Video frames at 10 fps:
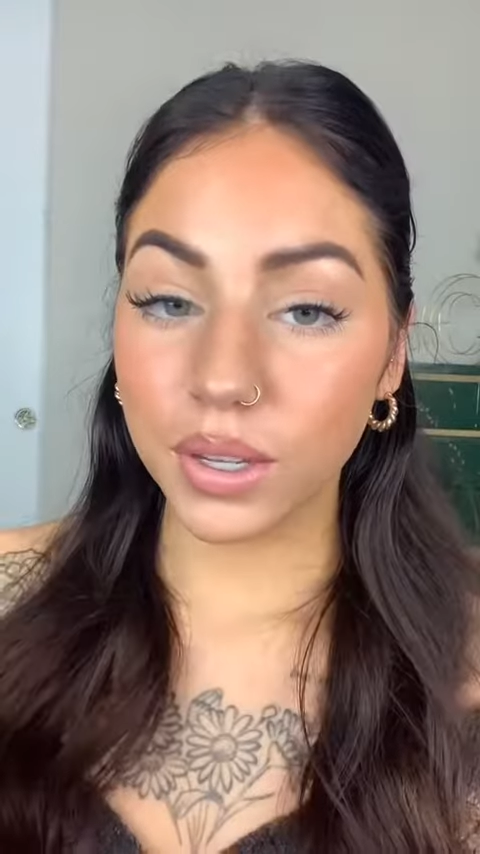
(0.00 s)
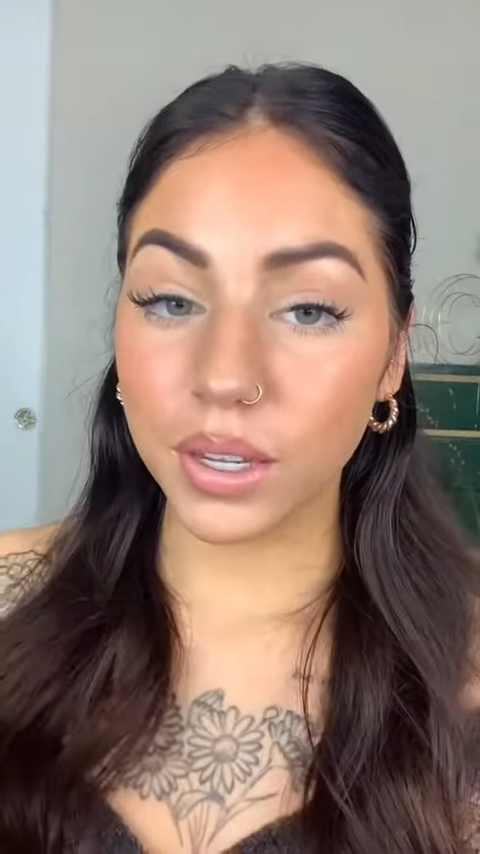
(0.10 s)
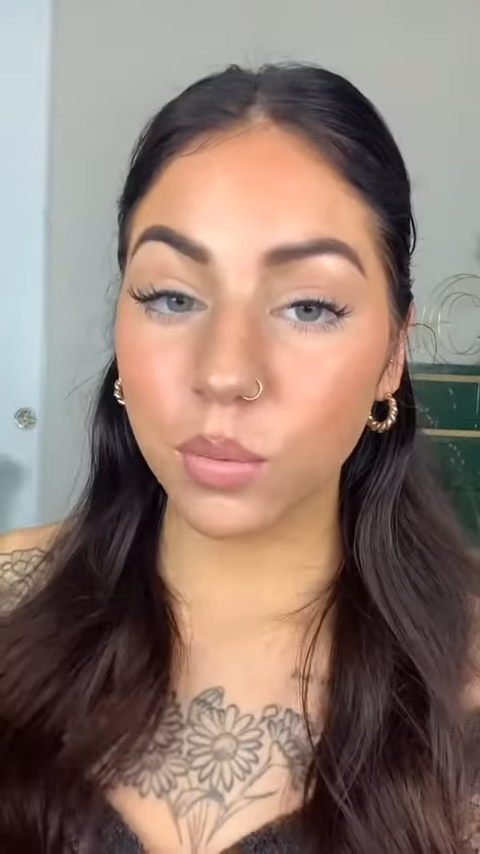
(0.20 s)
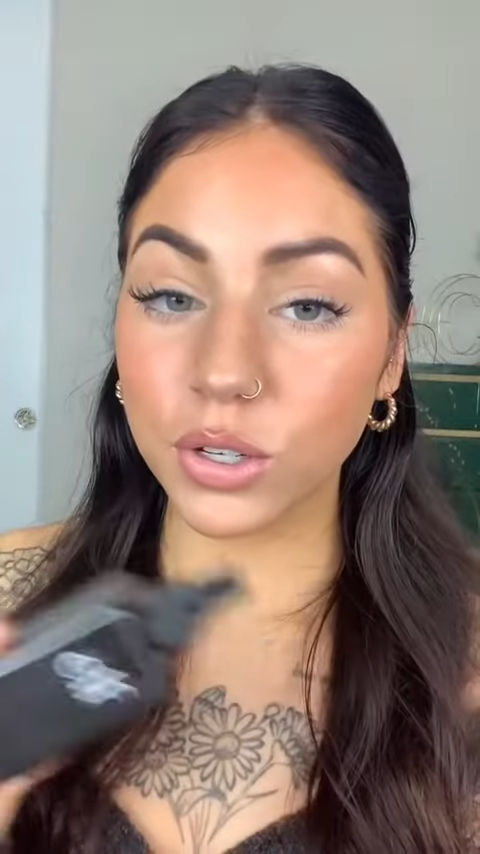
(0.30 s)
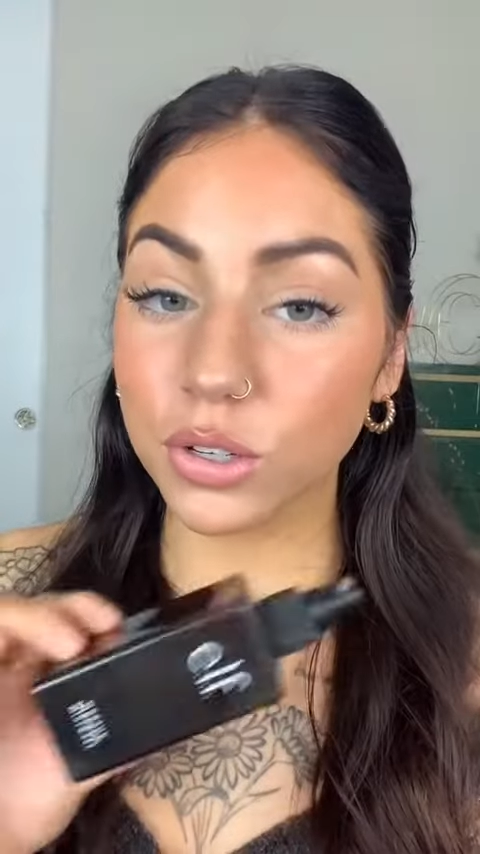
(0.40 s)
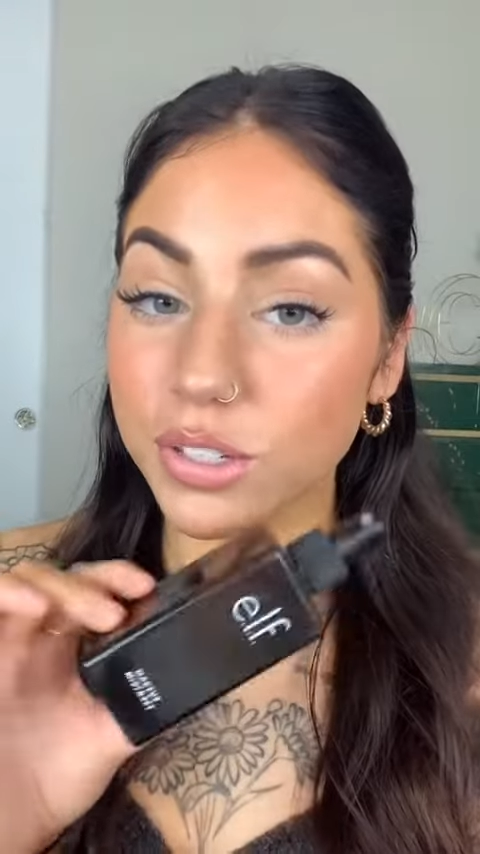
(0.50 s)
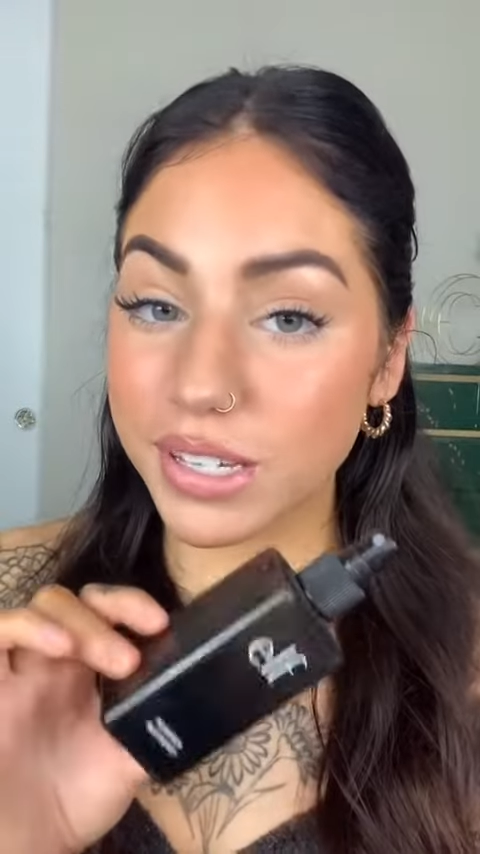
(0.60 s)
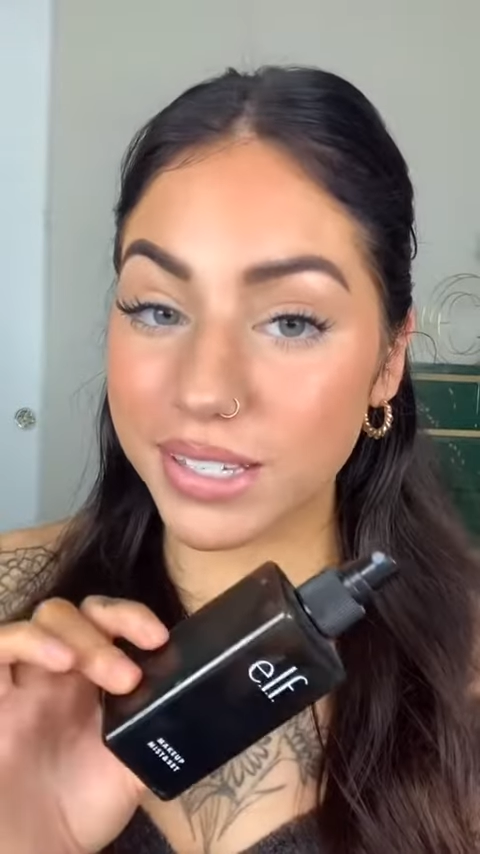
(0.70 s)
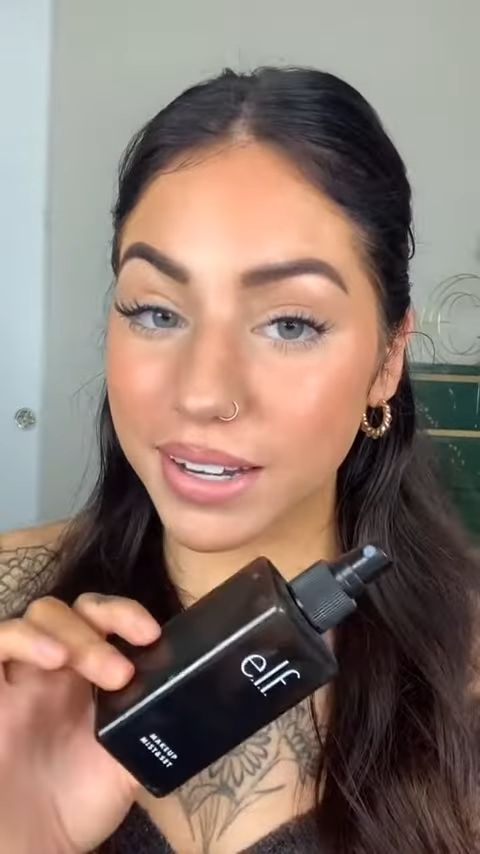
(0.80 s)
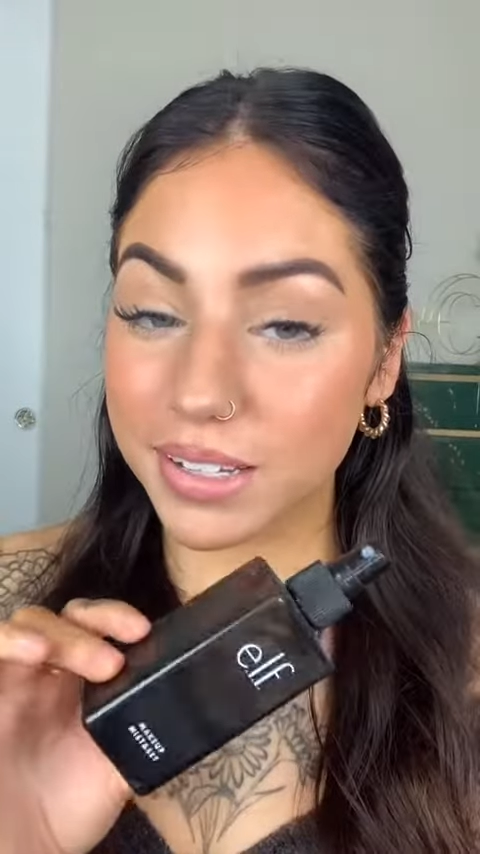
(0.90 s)
And when you're using
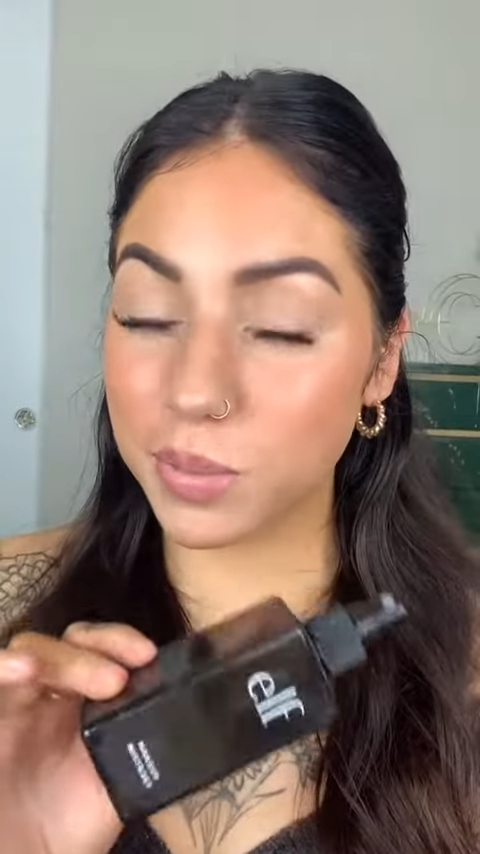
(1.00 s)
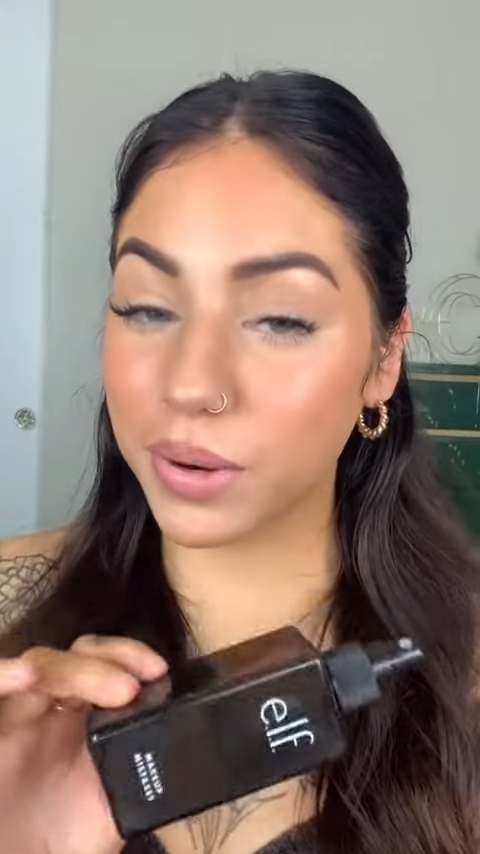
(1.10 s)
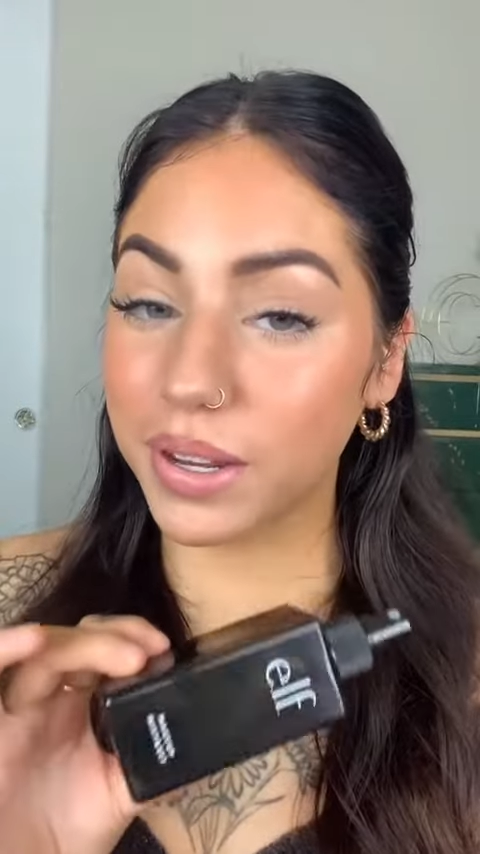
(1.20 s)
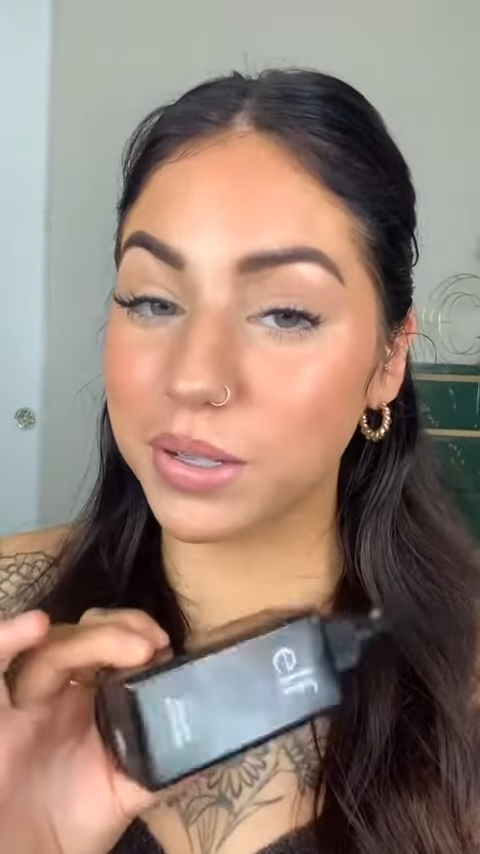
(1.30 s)
setting spray,